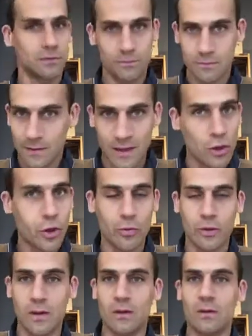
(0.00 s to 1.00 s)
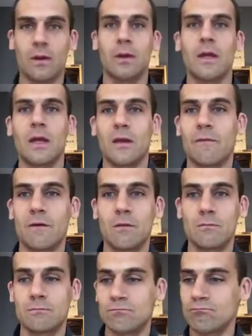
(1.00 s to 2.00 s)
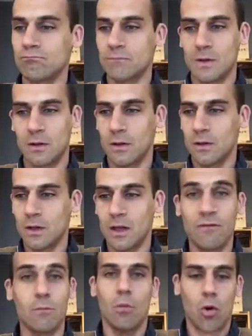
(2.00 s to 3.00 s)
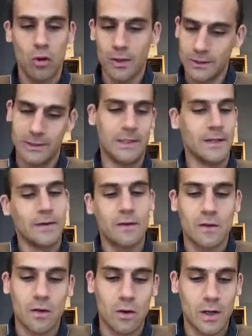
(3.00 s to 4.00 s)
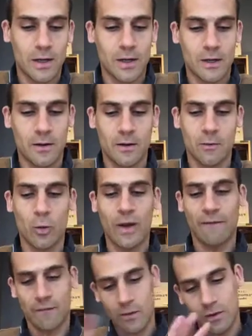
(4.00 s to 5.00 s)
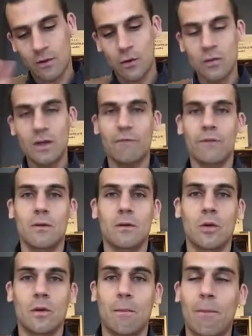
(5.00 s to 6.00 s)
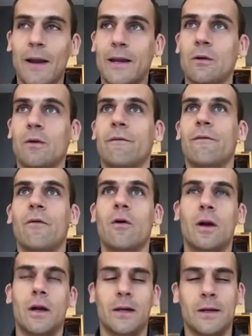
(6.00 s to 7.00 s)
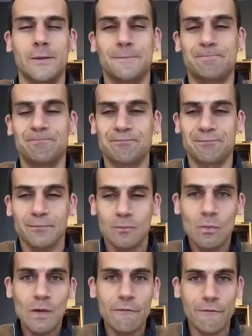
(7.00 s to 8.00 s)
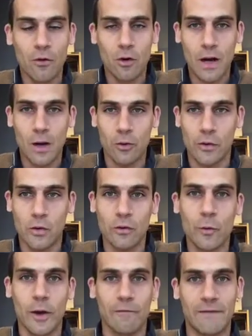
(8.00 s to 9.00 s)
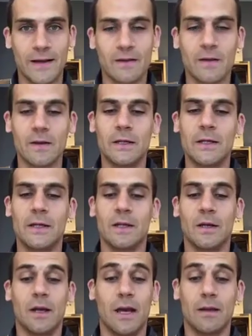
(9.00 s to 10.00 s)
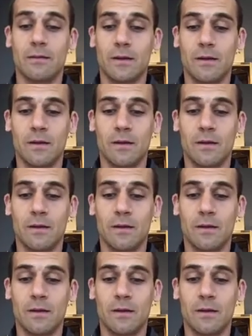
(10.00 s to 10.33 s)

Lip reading: centuries, even more. So we have these two different suppliers for our stoneware vats, and